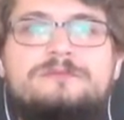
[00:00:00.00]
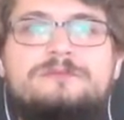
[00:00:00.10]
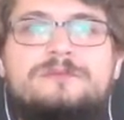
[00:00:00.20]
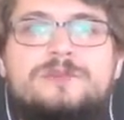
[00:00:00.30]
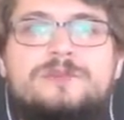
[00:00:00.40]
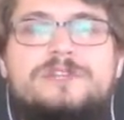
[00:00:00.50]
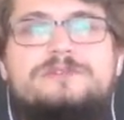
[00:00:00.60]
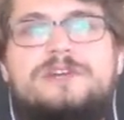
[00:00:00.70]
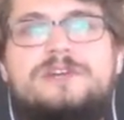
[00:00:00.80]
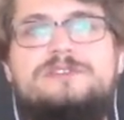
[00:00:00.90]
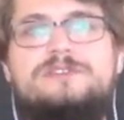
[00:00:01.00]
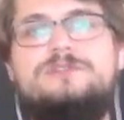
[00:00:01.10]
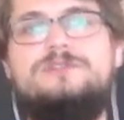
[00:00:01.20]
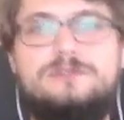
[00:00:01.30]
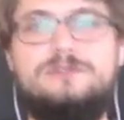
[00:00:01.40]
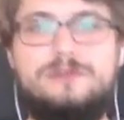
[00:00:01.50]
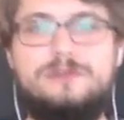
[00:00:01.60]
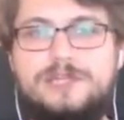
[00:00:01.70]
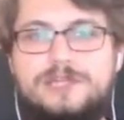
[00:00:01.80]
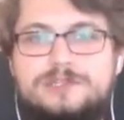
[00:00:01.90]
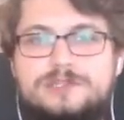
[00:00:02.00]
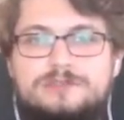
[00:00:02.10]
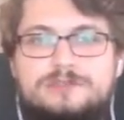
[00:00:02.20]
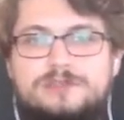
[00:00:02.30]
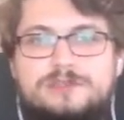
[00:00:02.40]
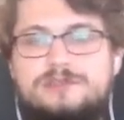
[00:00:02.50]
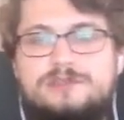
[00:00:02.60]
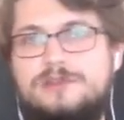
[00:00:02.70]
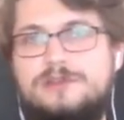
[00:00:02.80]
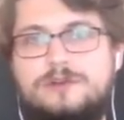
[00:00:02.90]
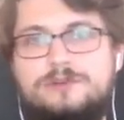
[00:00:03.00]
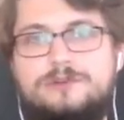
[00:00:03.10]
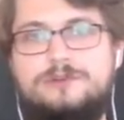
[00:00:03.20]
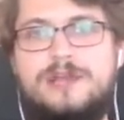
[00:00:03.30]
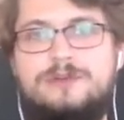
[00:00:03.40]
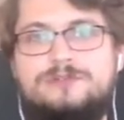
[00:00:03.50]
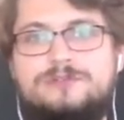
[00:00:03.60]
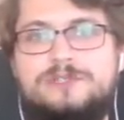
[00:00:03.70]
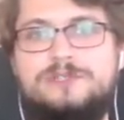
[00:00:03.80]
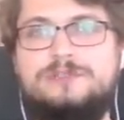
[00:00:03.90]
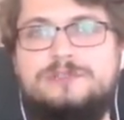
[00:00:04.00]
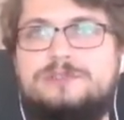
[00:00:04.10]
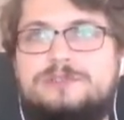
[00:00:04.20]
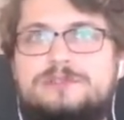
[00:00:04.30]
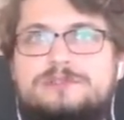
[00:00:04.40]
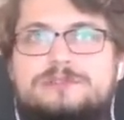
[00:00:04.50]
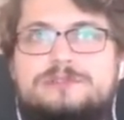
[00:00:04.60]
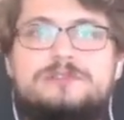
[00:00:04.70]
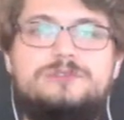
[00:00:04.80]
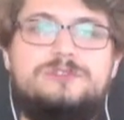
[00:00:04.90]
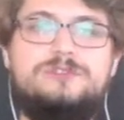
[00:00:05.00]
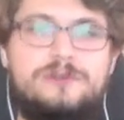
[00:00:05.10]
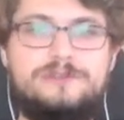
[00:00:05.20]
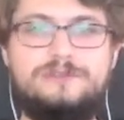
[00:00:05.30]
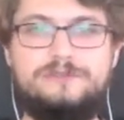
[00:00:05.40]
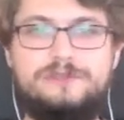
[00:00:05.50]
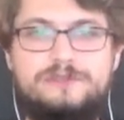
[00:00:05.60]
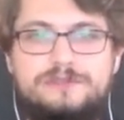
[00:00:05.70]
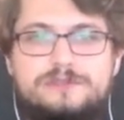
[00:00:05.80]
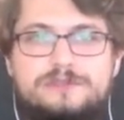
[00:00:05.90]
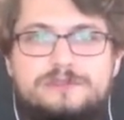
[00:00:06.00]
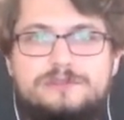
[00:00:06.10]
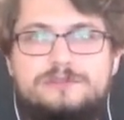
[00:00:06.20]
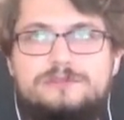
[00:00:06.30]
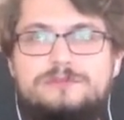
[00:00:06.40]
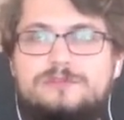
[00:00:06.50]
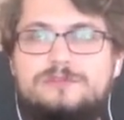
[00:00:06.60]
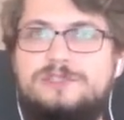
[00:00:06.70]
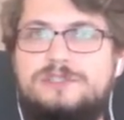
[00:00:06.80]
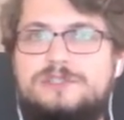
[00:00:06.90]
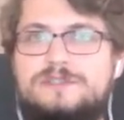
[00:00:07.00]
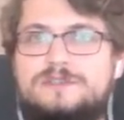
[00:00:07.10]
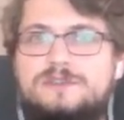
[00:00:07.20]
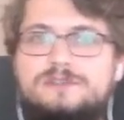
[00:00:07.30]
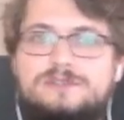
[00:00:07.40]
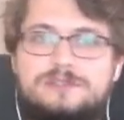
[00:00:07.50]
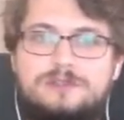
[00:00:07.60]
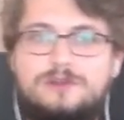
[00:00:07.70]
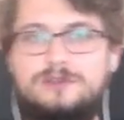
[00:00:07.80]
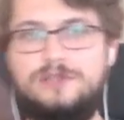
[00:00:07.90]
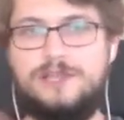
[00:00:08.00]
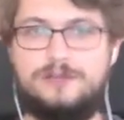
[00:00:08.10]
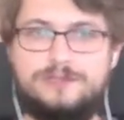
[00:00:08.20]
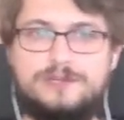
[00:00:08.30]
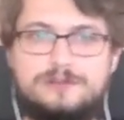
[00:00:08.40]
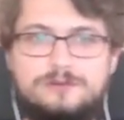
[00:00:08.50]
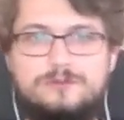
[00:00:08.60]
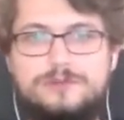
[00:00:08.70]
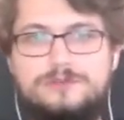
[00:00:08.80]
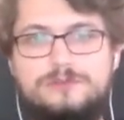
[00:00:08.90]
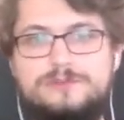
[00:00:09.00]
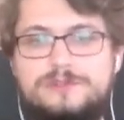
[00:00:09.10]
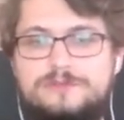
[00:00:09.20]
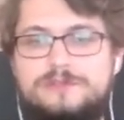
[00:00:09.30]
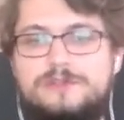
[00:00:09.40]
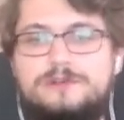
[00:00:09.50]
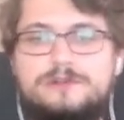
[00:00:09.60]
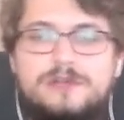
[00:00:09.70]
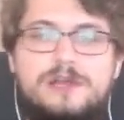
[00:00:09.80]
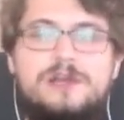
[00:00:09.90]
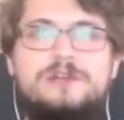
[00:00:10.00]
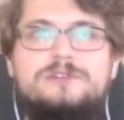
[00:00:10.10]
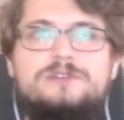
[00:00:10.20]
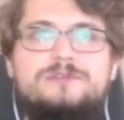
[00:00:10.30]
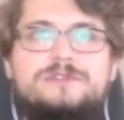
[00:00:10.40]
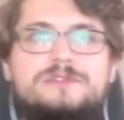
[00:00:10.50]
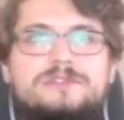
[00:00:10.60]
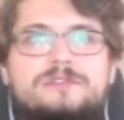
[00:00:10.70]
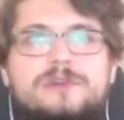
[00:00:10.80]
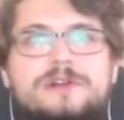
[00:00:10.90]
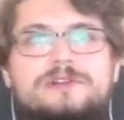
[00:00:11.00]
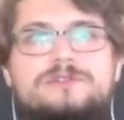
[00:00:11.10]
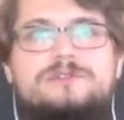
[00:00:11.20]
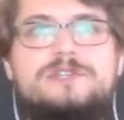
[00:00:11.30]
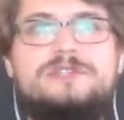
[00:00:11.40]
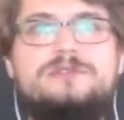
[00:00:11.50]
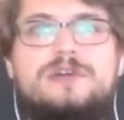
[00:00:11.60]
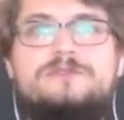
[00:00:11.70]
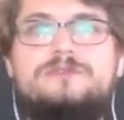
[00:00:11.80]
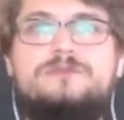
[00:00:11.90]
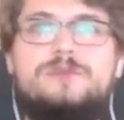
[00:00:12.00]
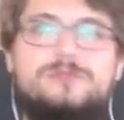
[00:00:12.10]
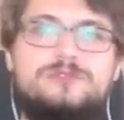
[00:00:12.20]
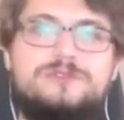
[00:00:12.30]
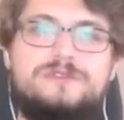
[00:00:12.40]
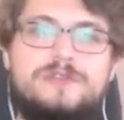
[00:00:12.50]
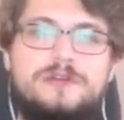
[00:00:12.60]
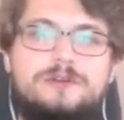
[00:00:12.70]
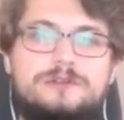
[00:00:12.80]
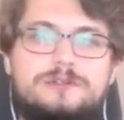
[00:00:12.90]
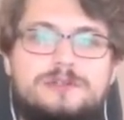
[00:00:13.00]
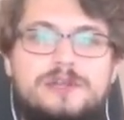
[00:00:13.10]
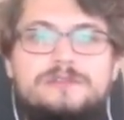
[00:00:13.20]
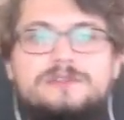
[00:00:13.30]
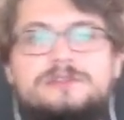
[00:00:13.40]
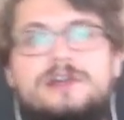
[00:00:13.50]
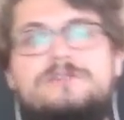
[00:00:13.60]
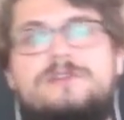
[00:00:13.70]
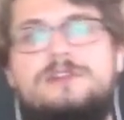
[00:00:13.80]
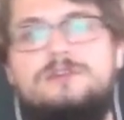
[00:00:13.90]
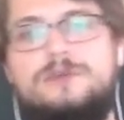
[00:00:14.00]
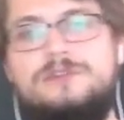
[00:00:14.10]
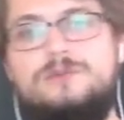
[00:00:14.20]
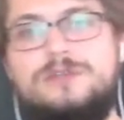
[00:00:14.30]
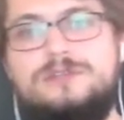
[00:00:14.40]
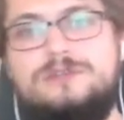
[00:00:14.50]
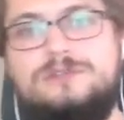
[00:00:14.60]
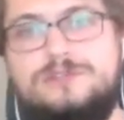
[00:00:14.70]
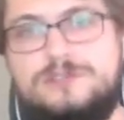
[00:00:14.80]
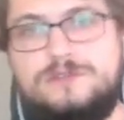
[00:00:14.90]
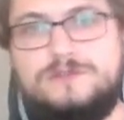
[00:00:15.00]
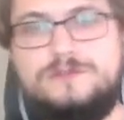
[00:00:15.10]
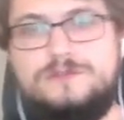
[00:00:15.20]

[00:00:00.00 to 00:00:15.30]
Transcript: Whenever you have an issue in your application, the error you're encountering, the root cause of it, normally it's not in the local area where you observe the error. So using the debugger, you just have to reproduce the error and then evaluate what conditions